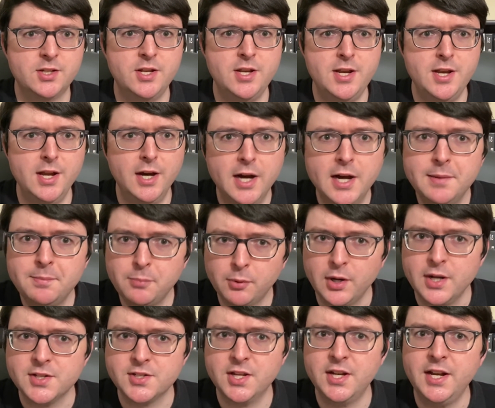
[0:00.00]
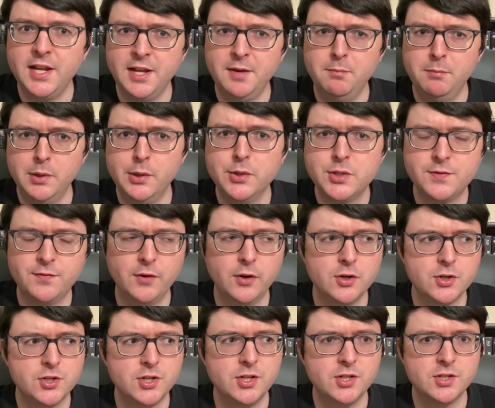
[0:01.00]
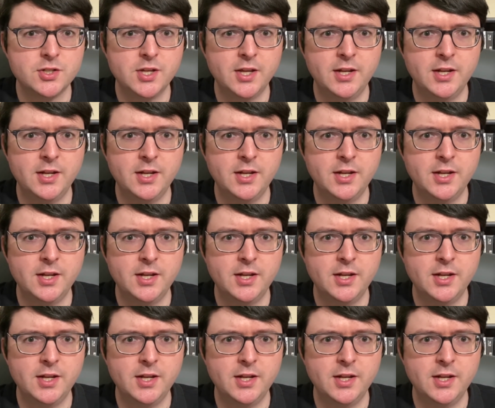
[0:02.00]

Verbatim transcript: not present in most versions,